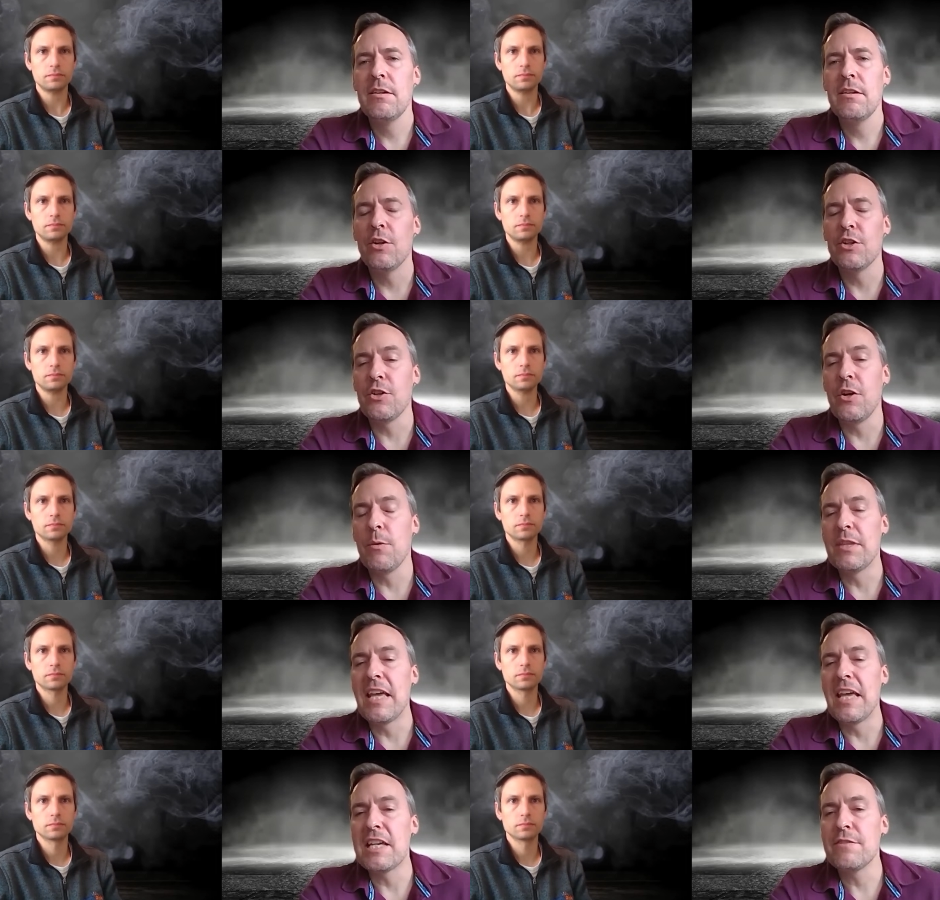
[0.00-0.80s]
Speaker 1: or sorry,
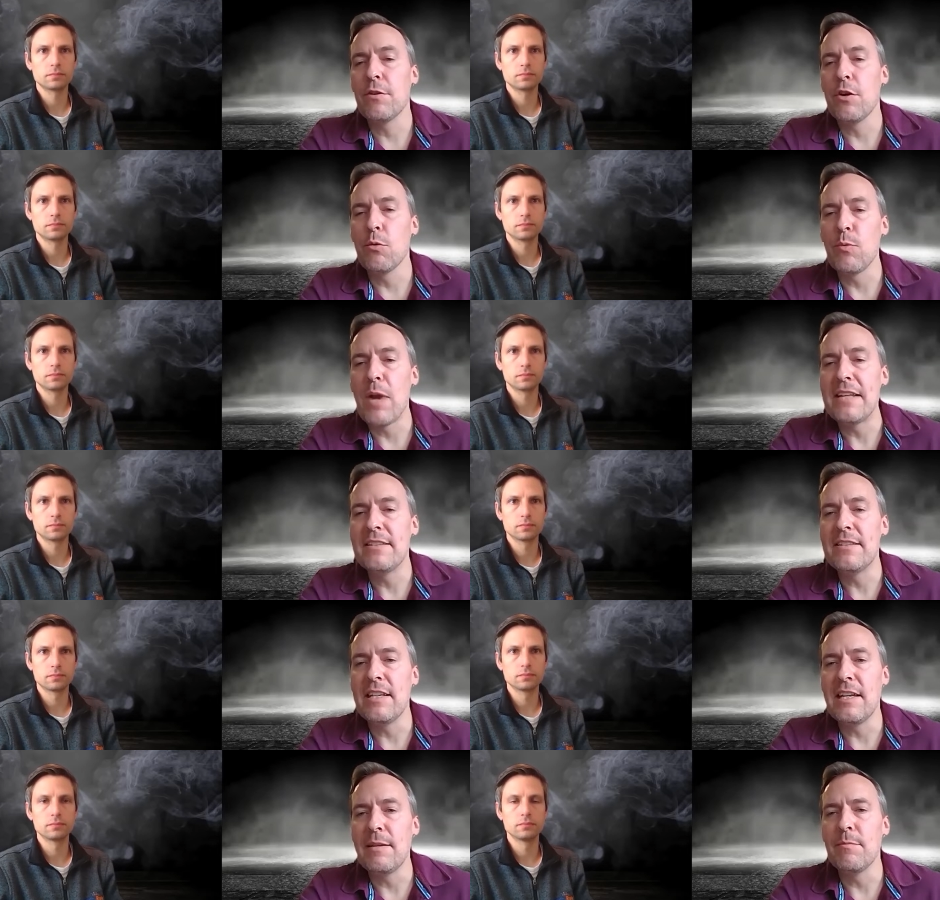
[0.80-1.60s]
when they ask for a red
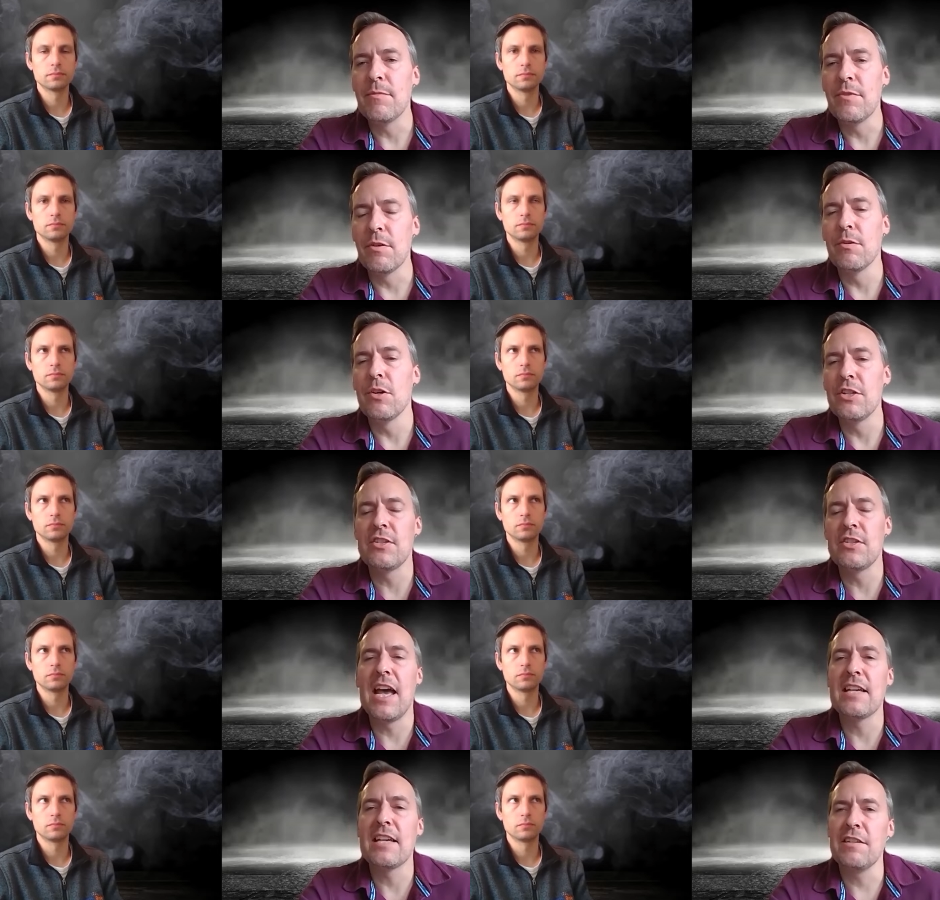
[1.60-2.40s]
team, they're really
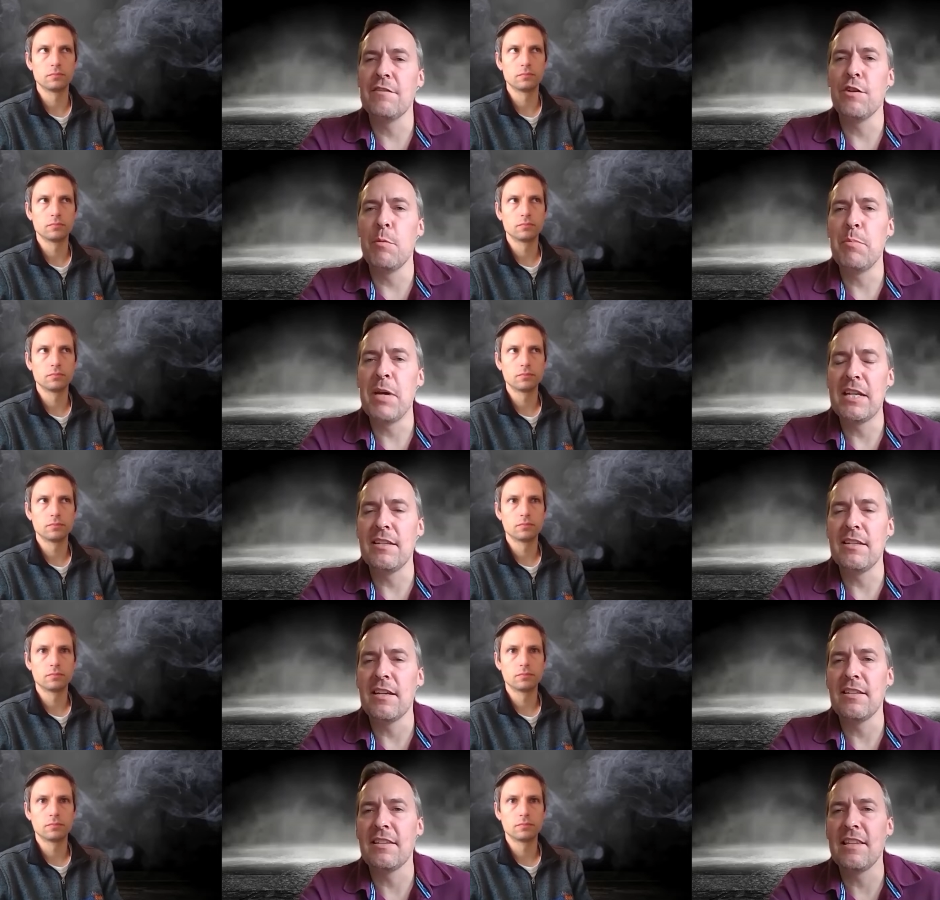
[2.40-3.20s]
just asking for a pen
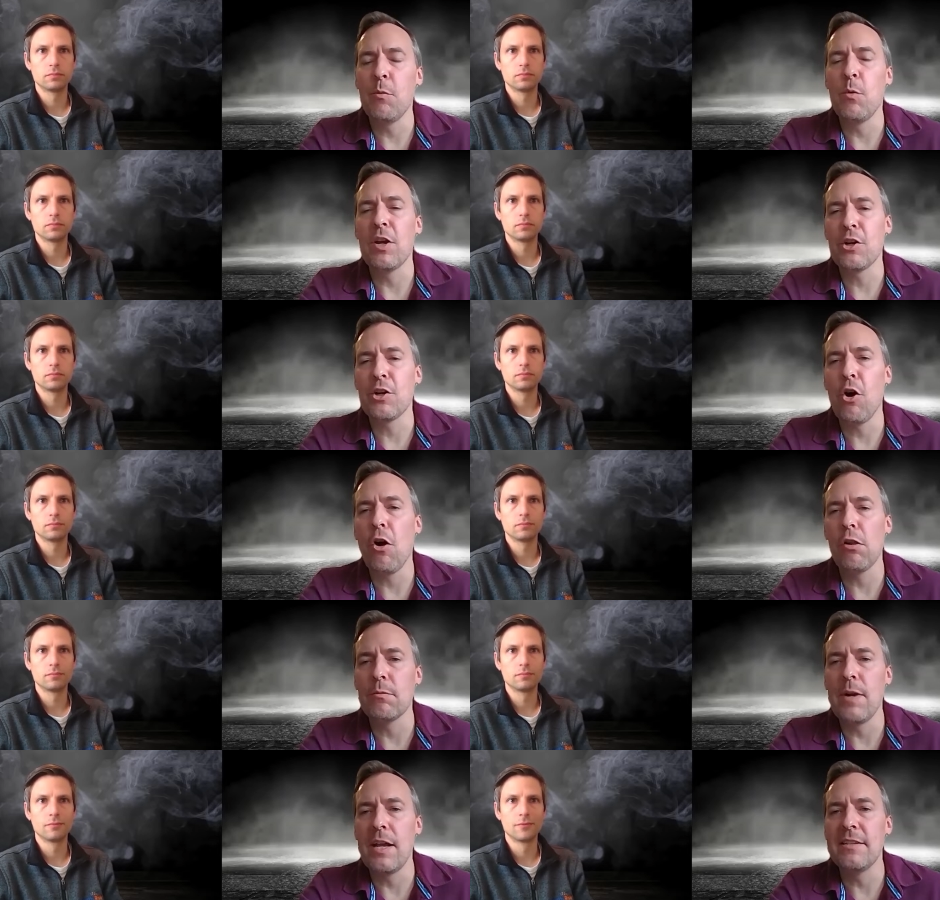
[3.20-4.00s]
test that they want to
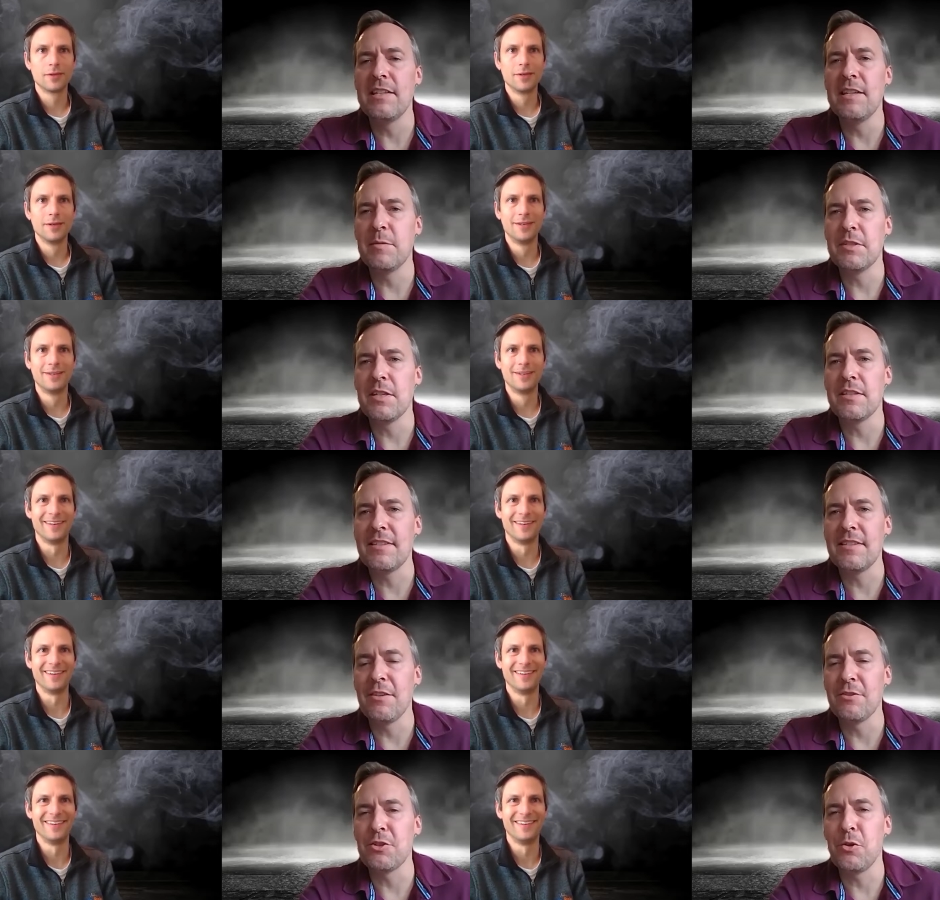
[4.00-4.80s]
call a red team because it
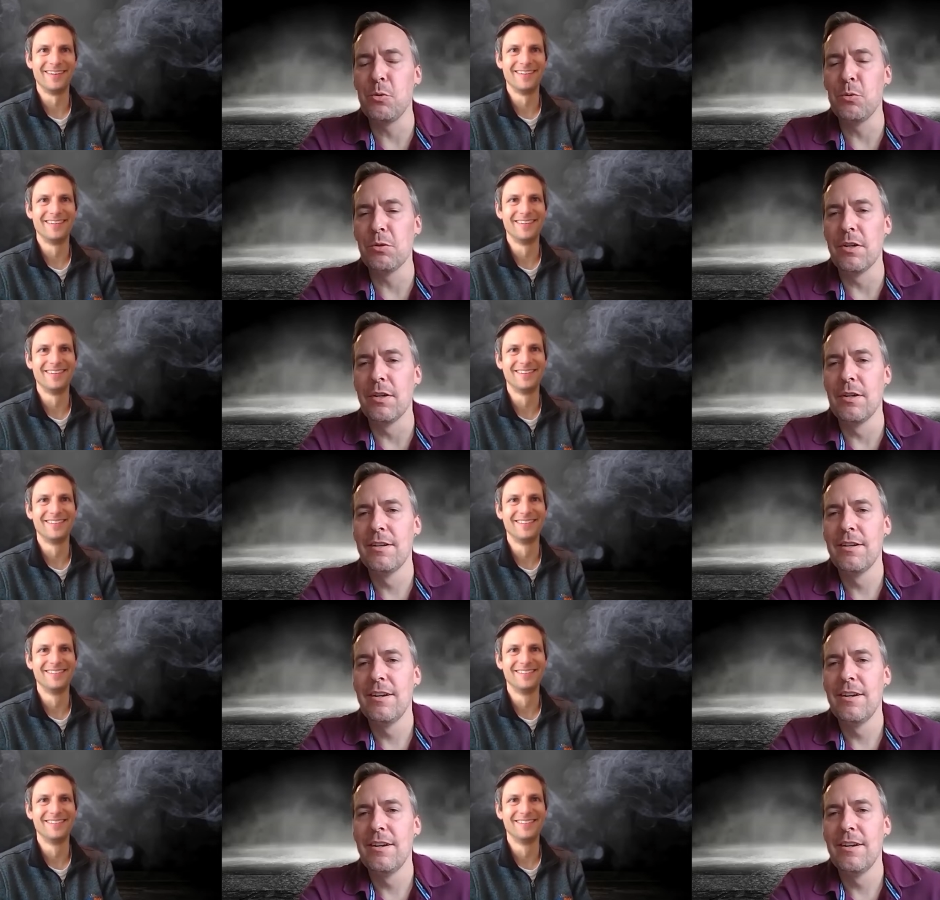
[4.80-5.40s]
sounds cooler.